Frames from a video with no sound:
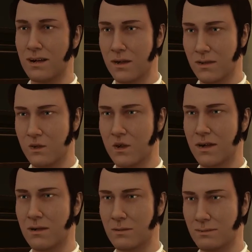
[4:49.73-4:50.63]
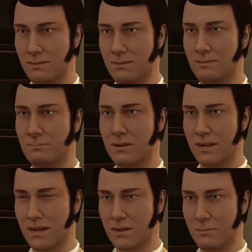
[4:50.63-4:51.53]
tongue swells. But
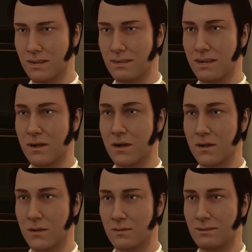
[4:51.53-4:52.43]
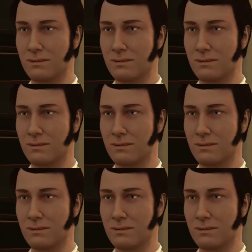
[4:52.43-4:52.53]
I keep on strangling.